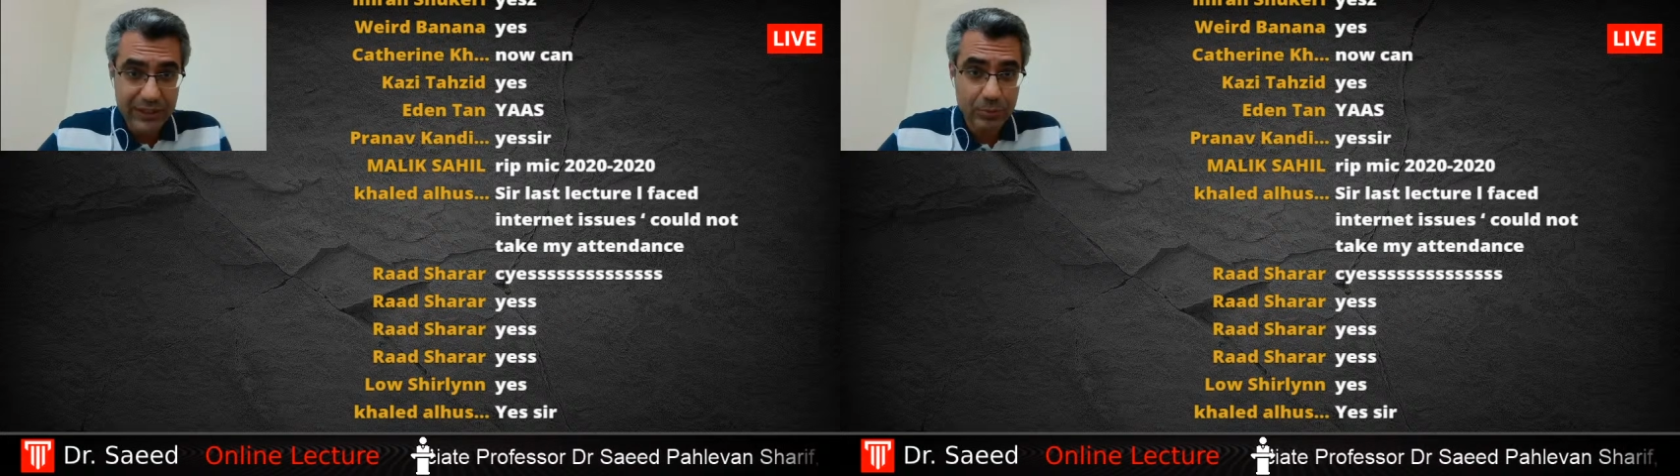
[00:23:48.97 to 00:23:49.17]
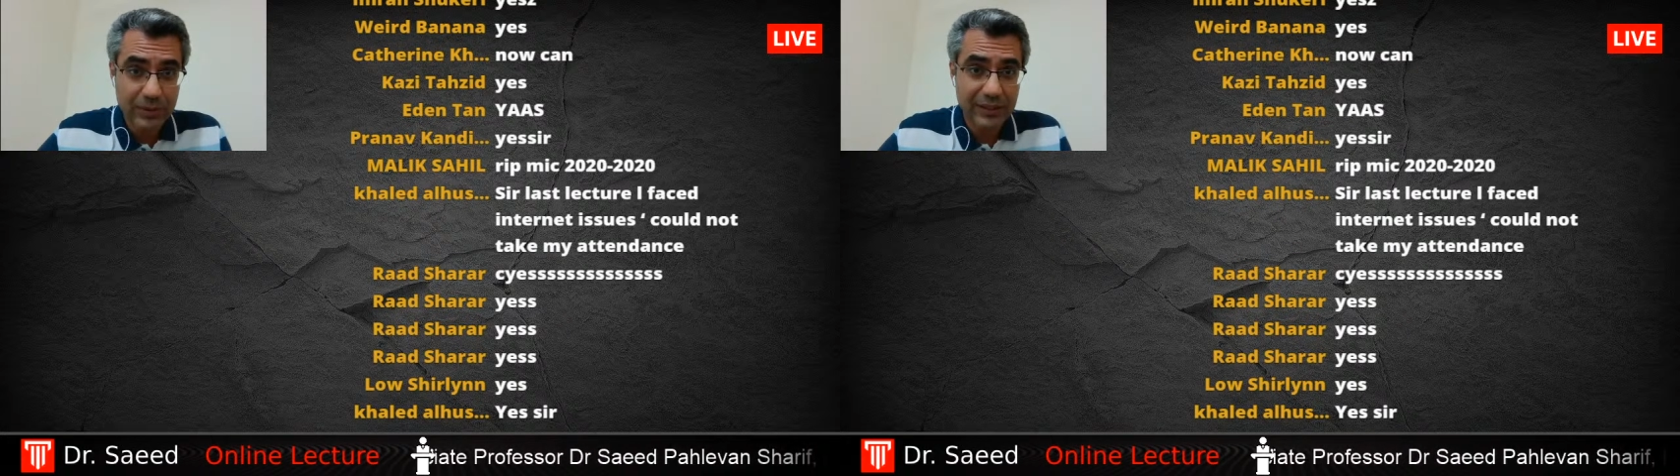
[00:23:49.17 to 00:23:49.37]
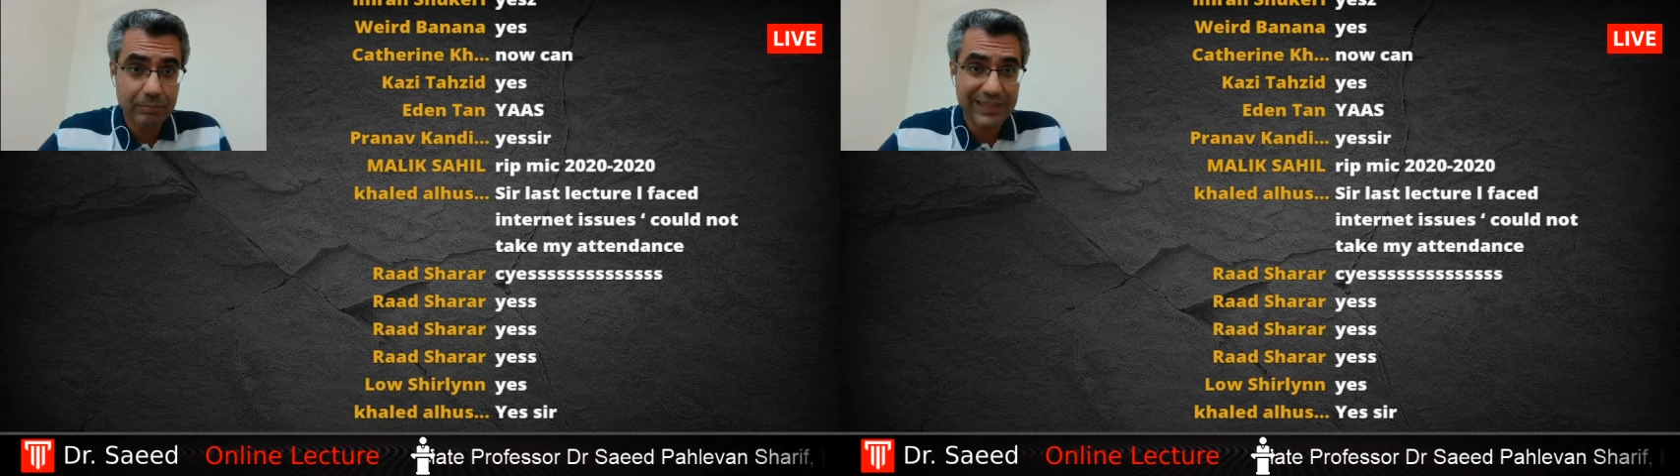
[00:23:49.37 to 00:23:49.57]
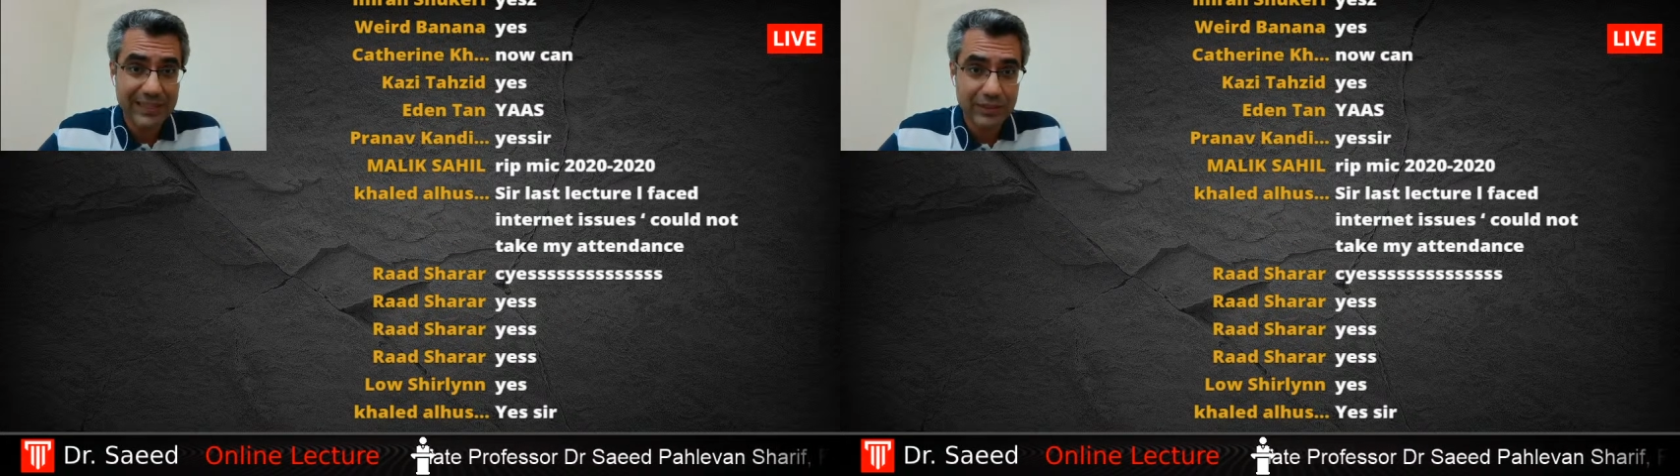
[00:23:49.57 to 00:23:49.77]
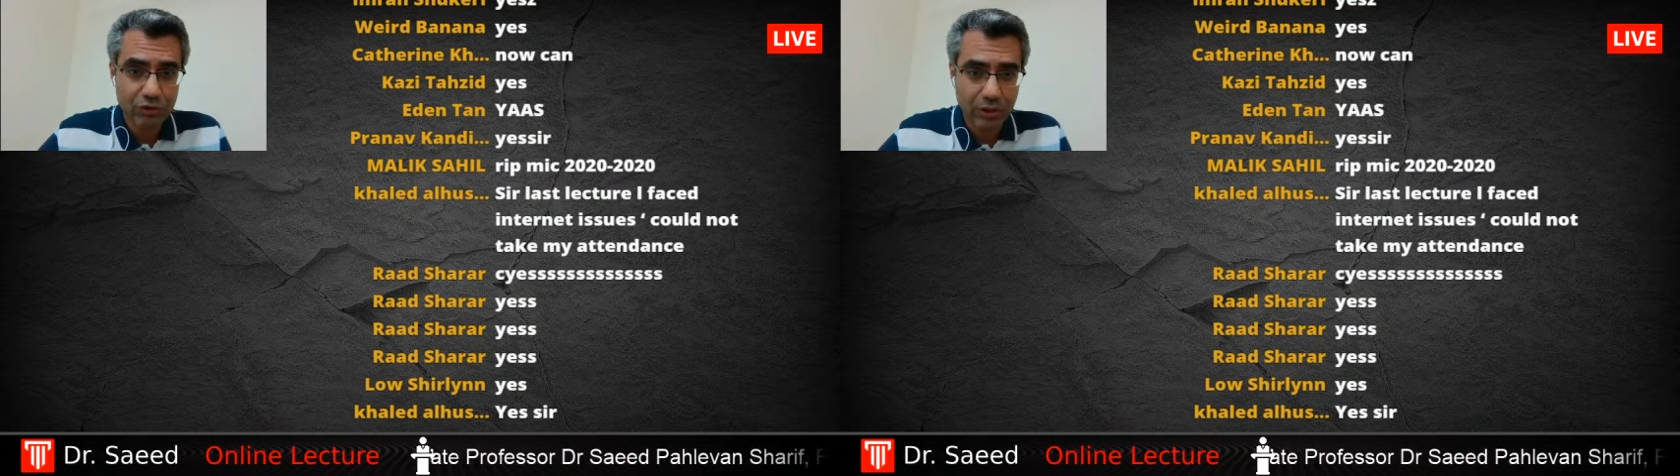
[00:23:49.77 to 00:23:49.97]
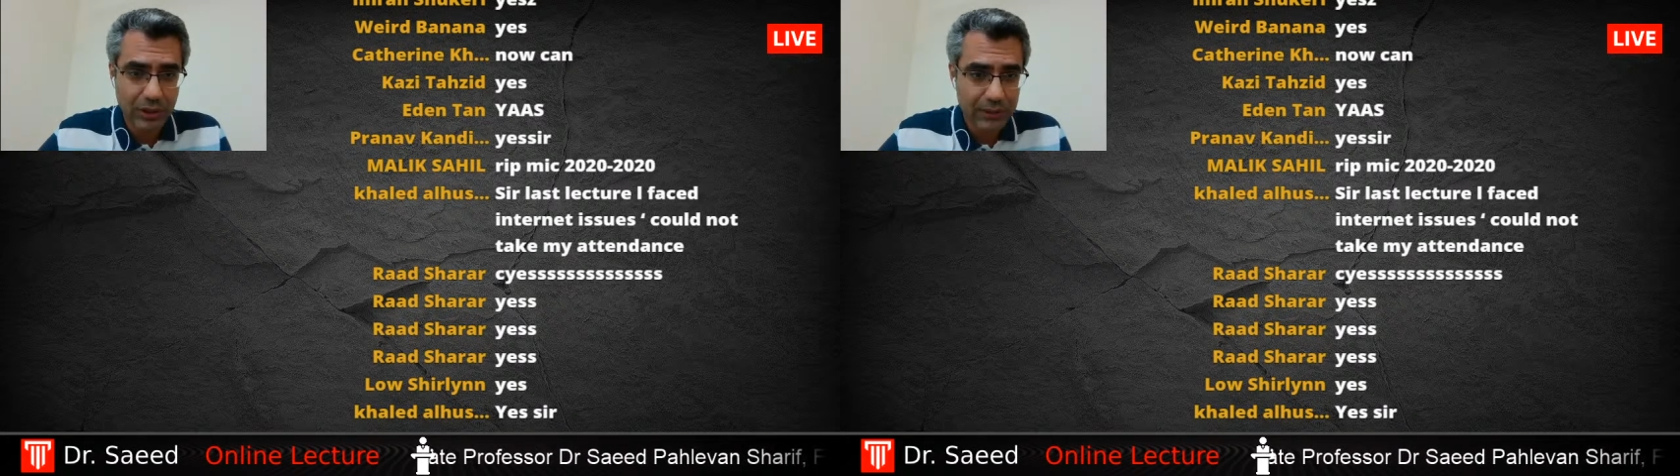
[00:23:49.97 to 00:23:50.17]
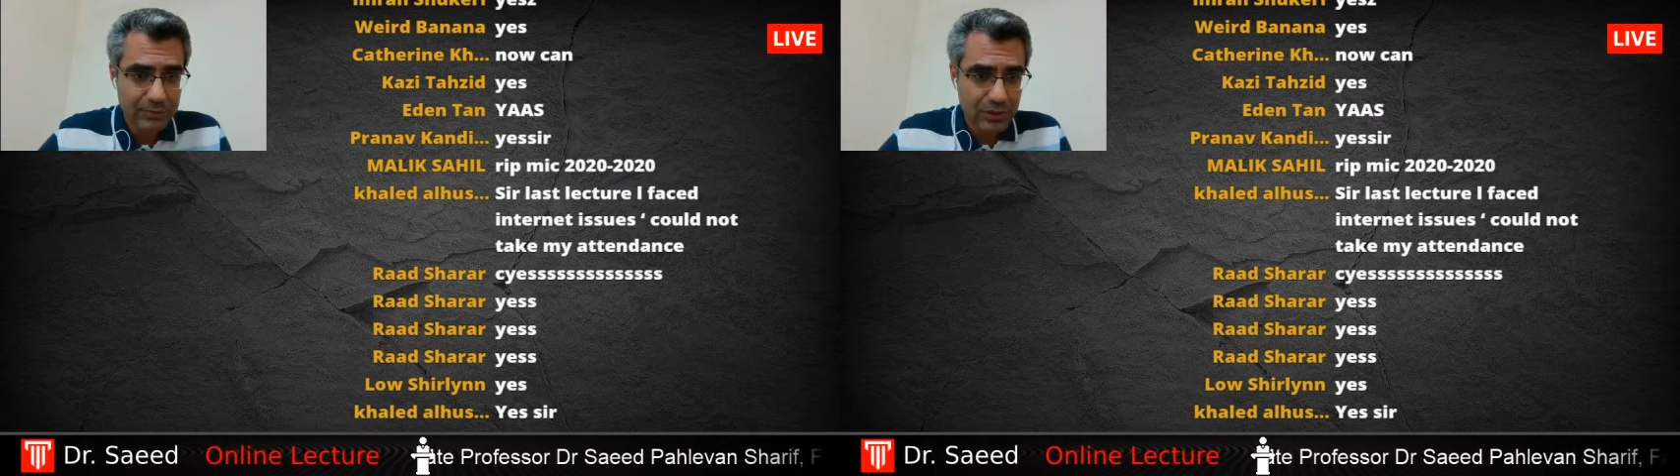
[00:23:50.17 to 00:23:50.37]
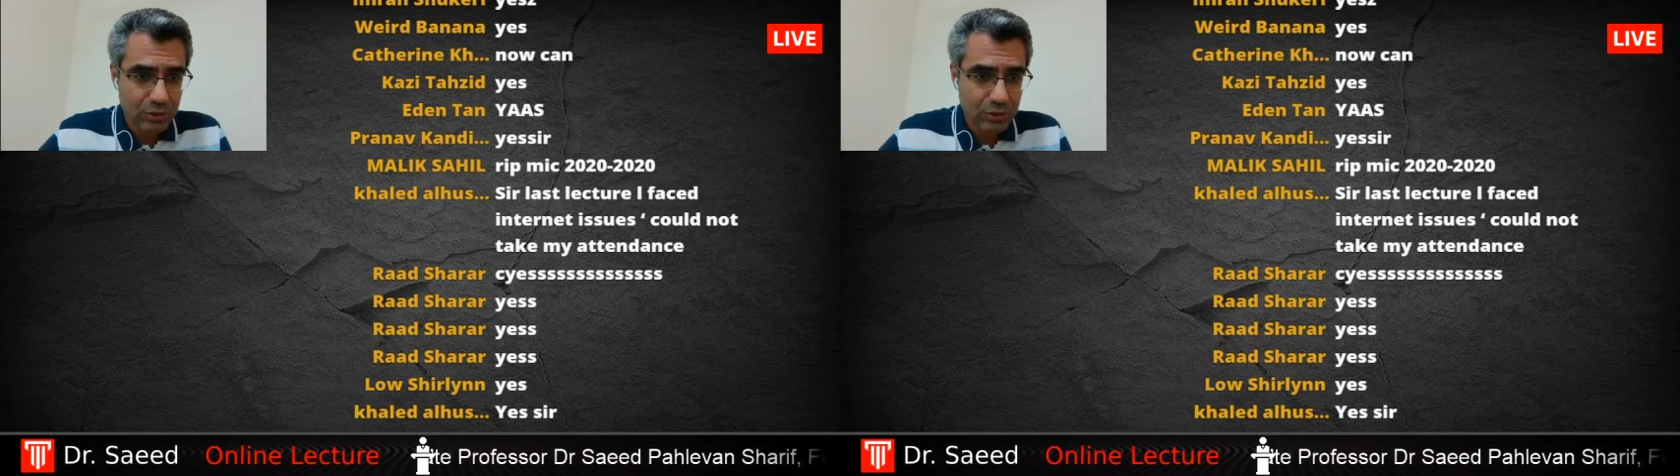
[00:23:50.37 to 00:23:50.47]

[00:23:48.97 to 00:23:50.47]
explained a million times.